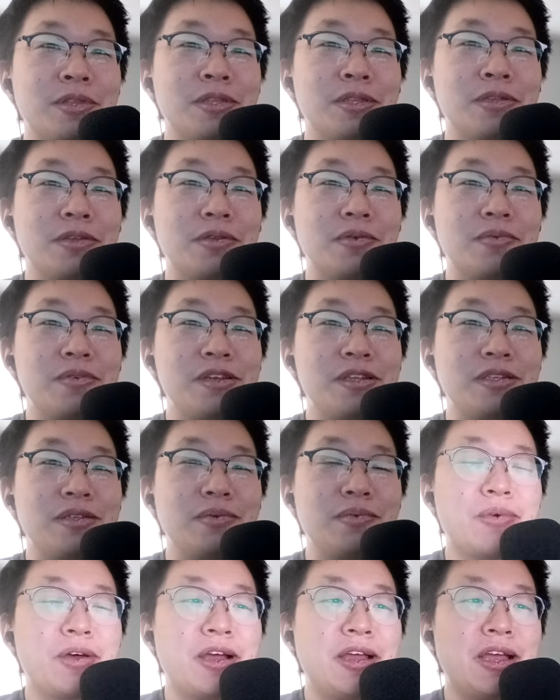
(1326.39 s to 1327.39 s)
So the
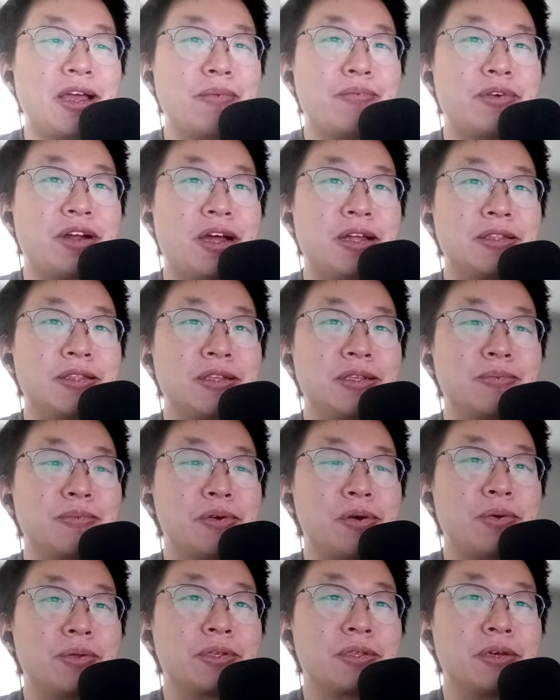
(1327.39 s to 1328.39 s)
reason why I brought this
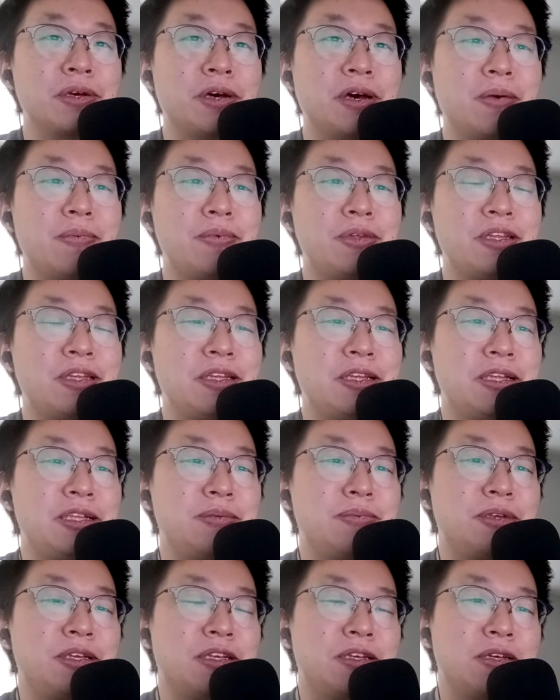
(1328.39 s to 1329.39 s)
post up
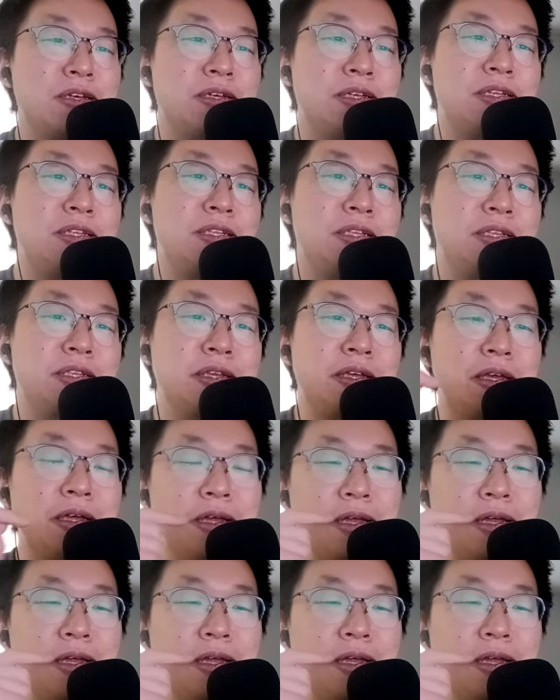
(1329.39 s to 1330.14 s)
is because